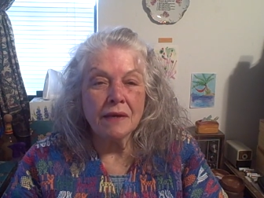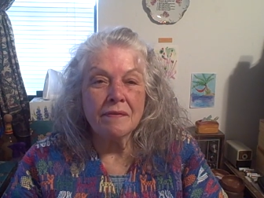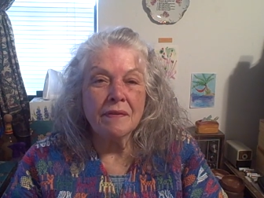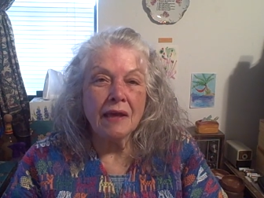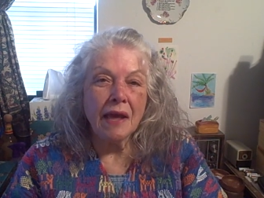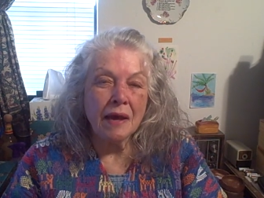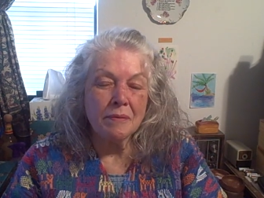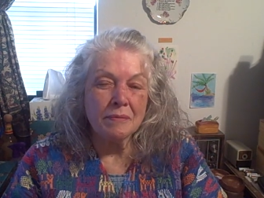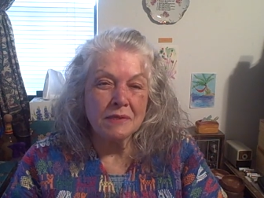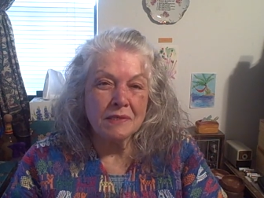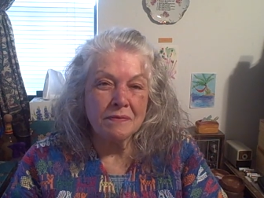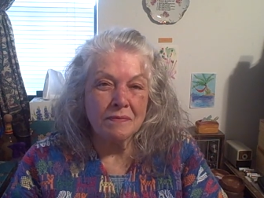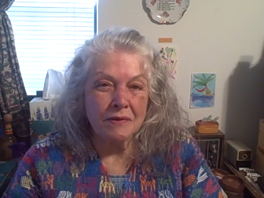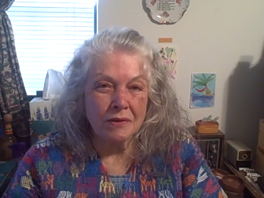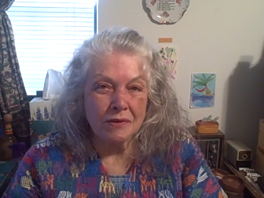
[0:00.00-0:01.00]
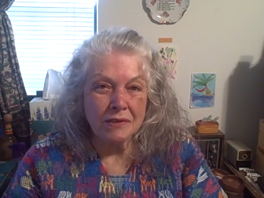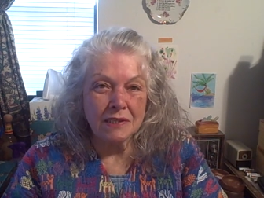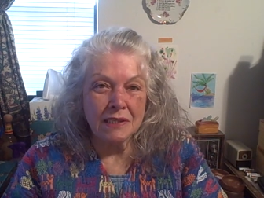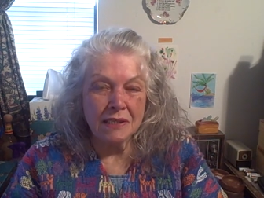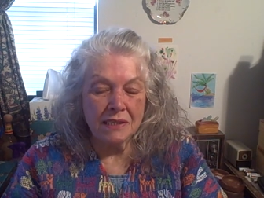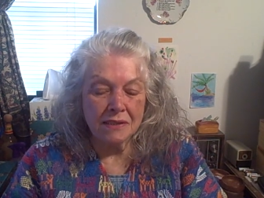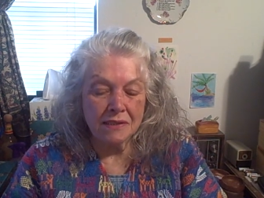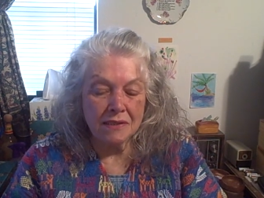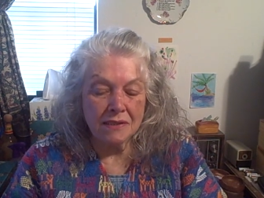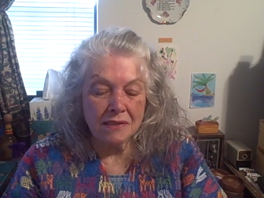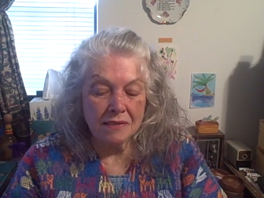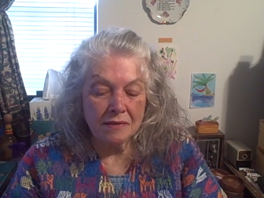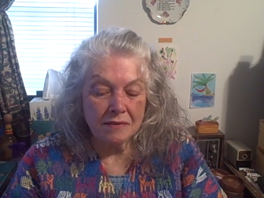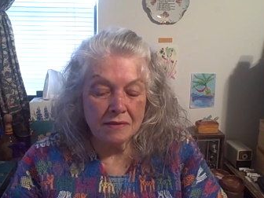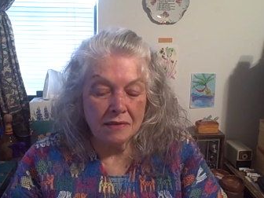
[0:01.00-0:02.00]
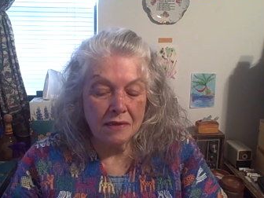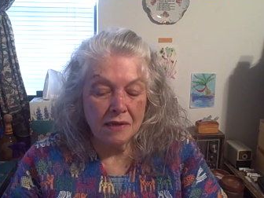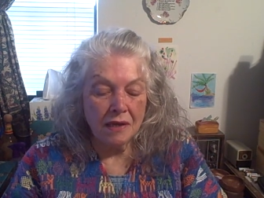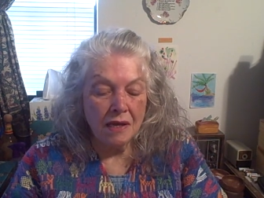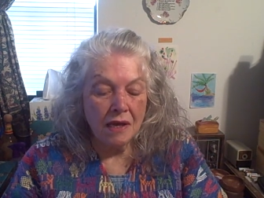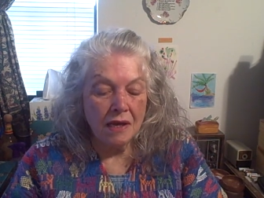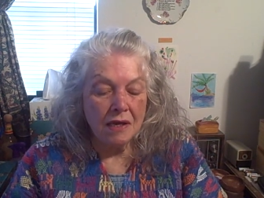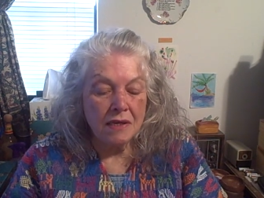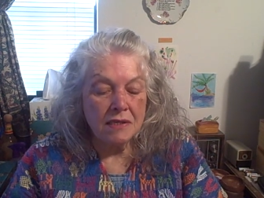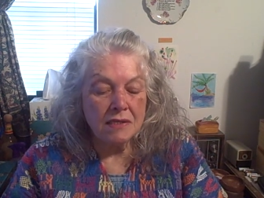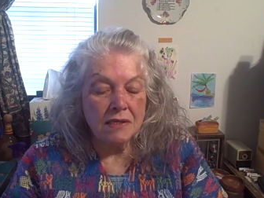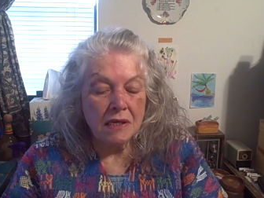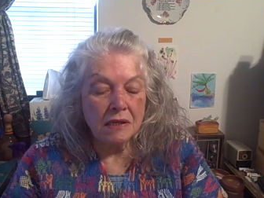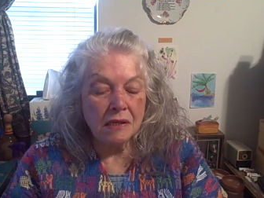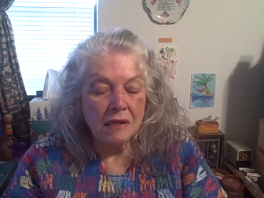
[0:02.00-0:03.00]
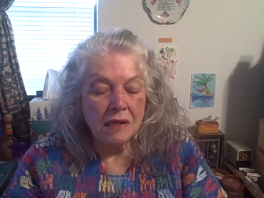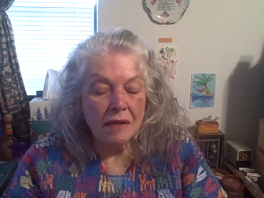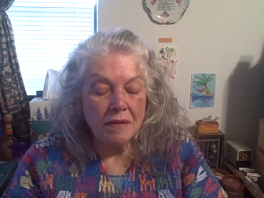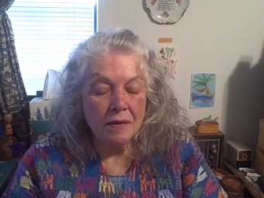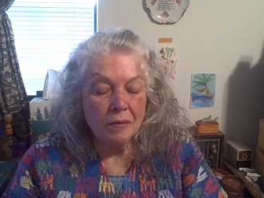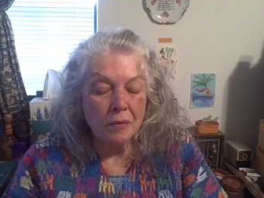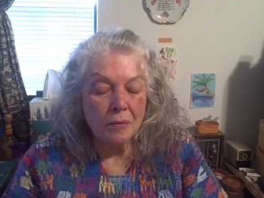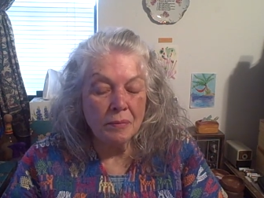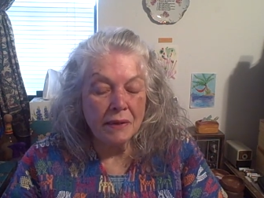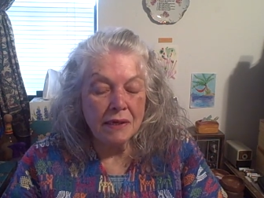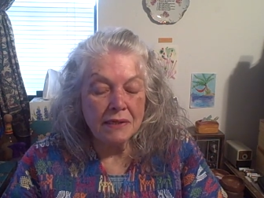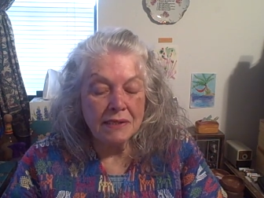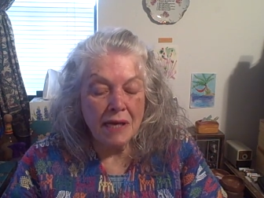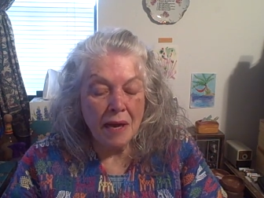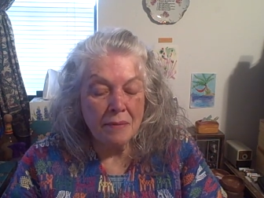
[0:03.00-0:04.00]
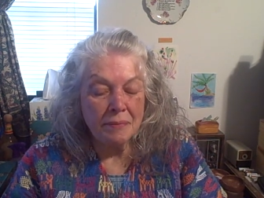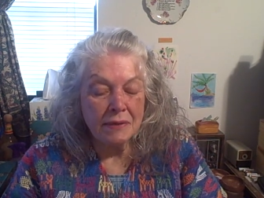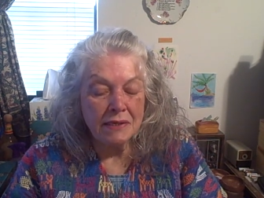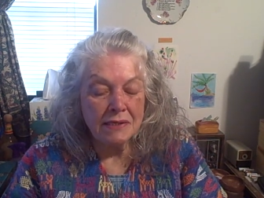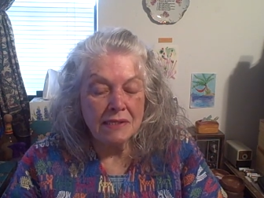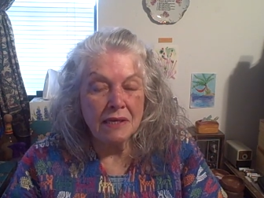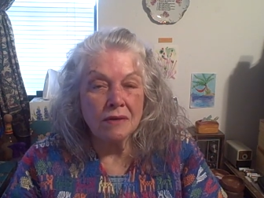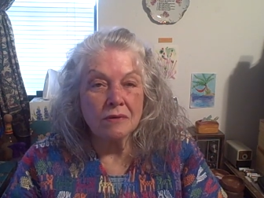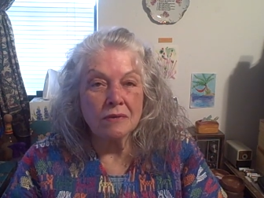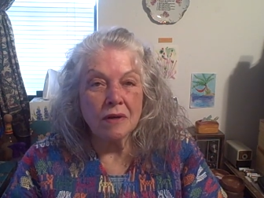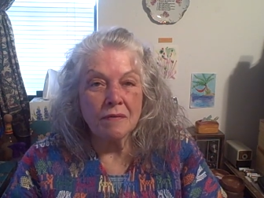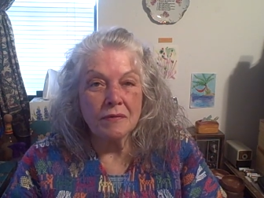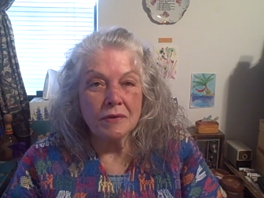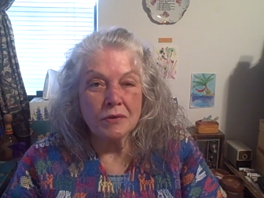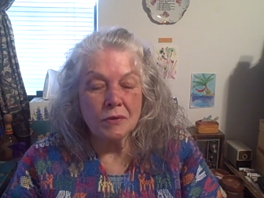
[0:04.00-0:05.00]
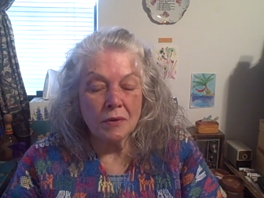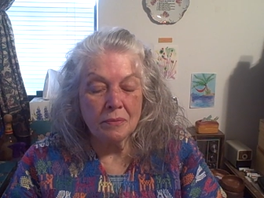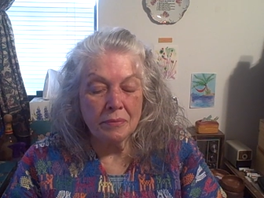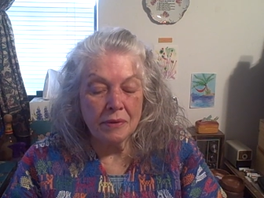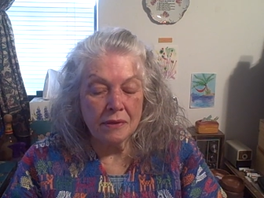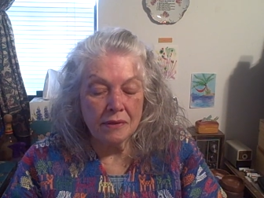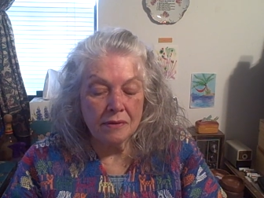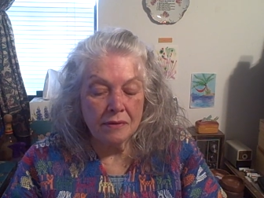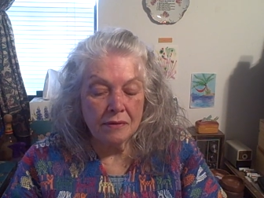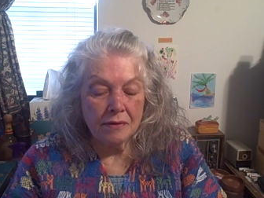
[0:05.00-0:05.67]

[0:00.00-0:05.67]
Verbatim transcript: and the atmosphere tense. Suddenly, there will be a tapping sound on the trumpet.